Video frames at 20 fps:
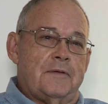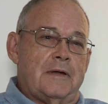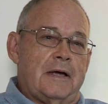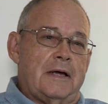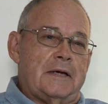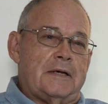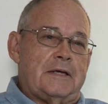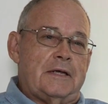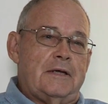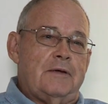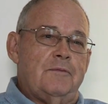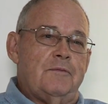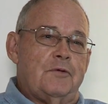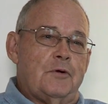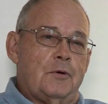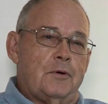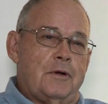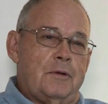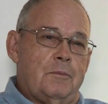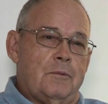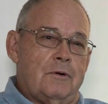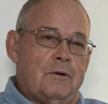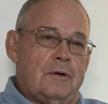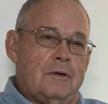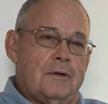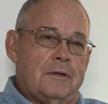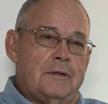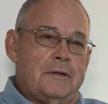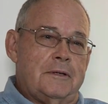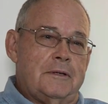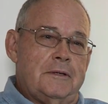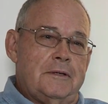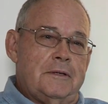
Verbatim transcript: 1941